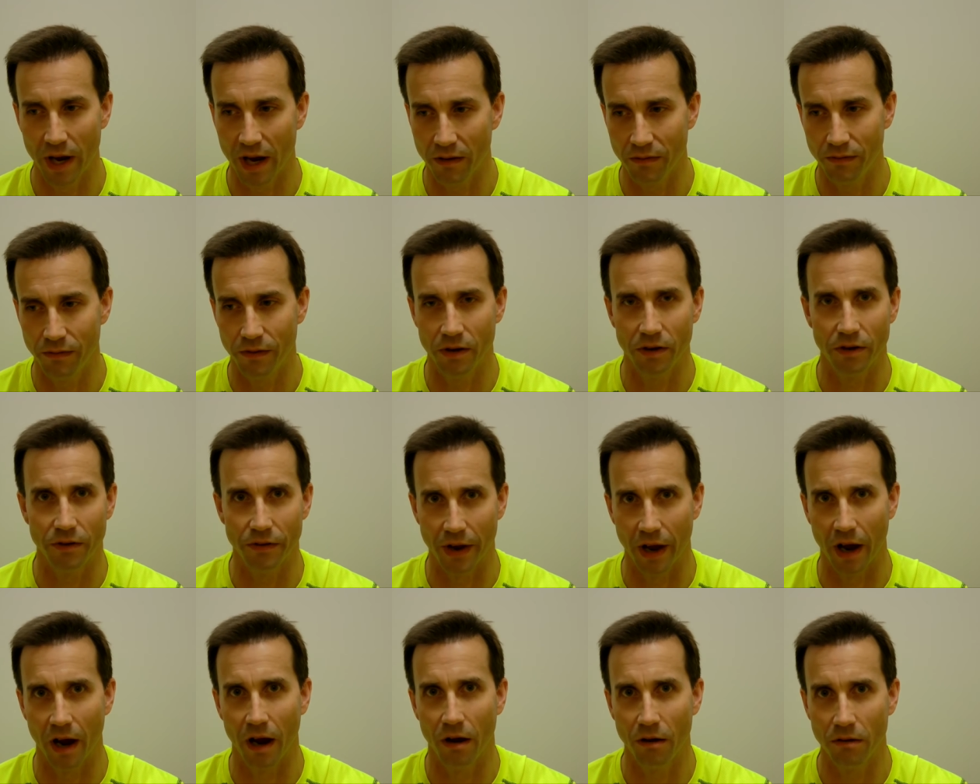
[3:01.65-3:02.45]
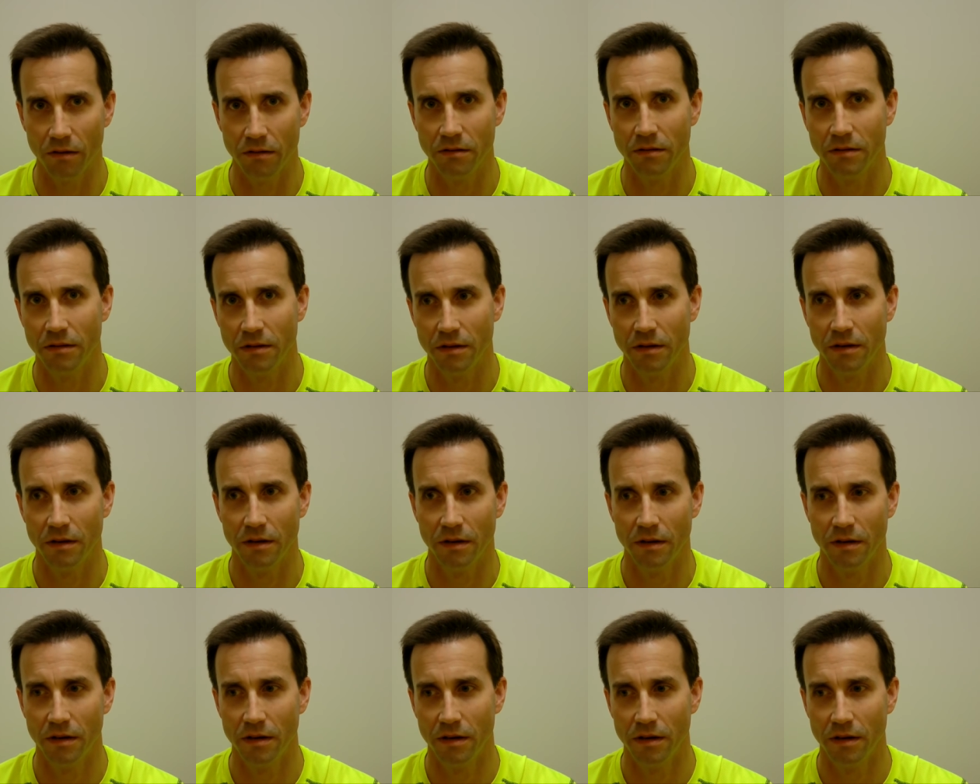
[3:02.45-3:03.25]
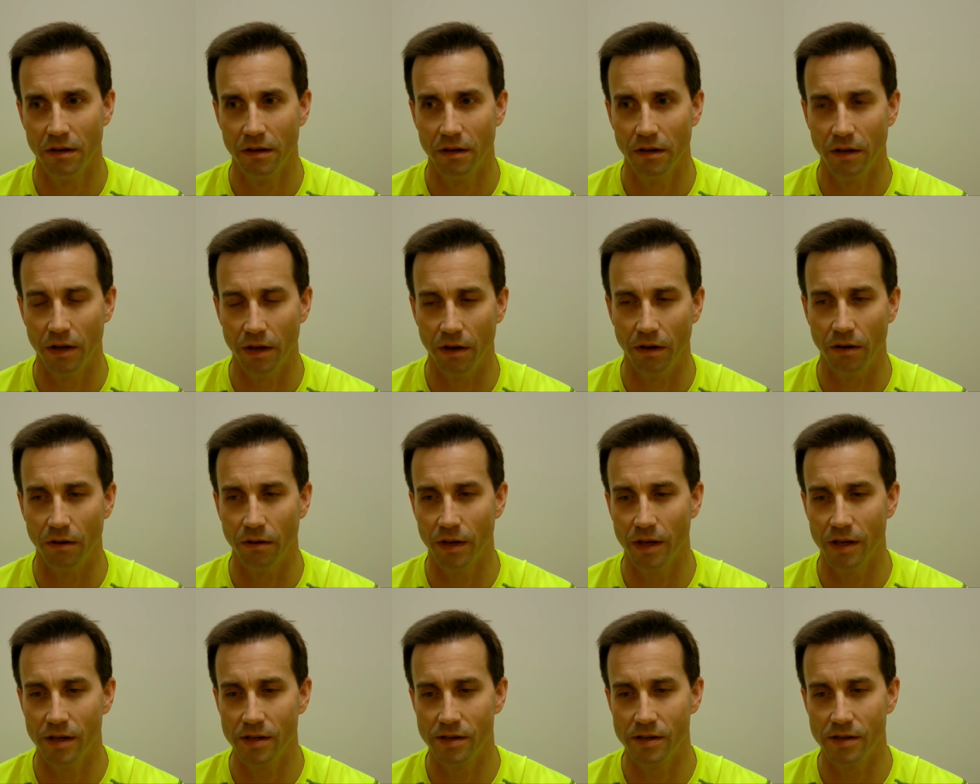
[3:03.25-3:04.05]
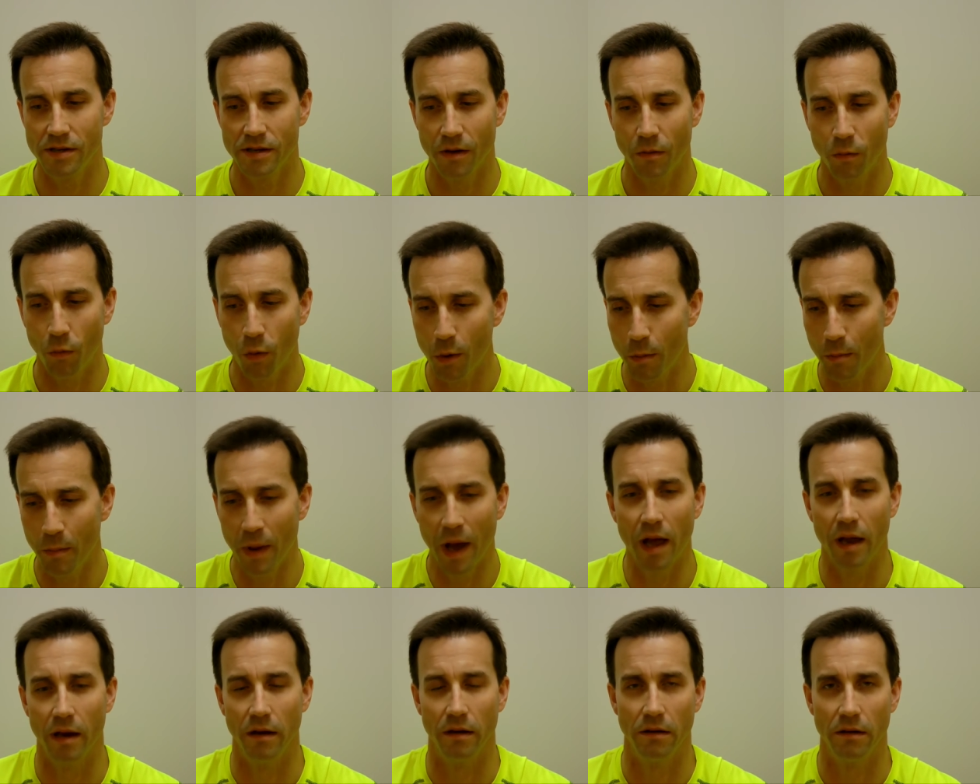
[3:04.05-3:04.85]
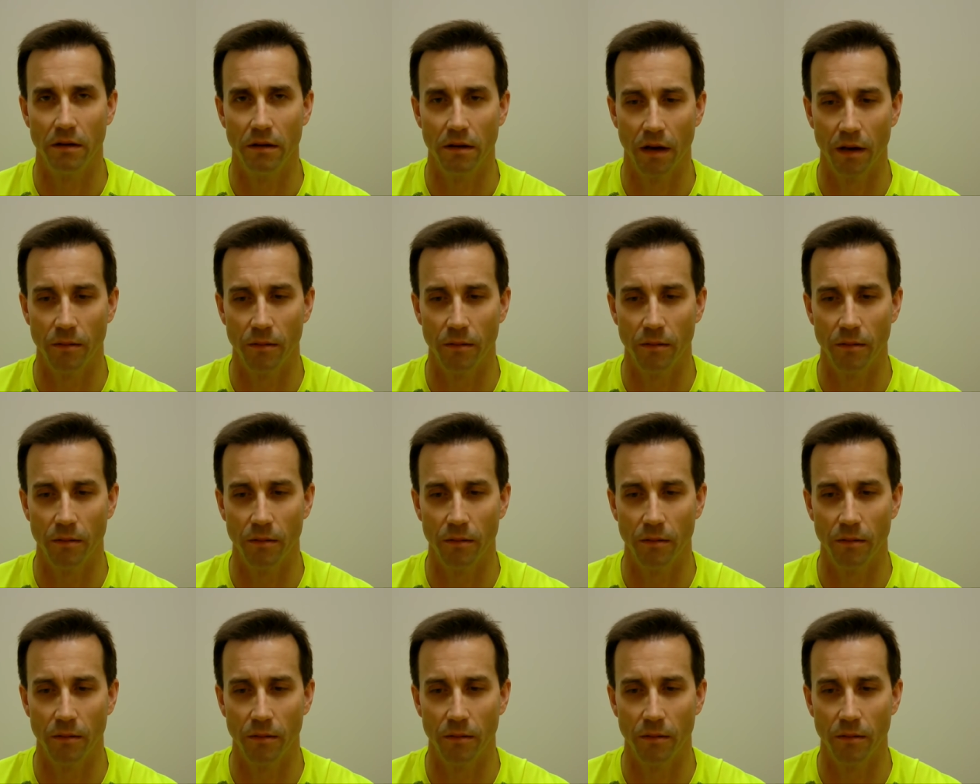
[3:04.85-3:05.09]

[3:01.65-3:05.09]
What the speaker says: way I feel now, we're men.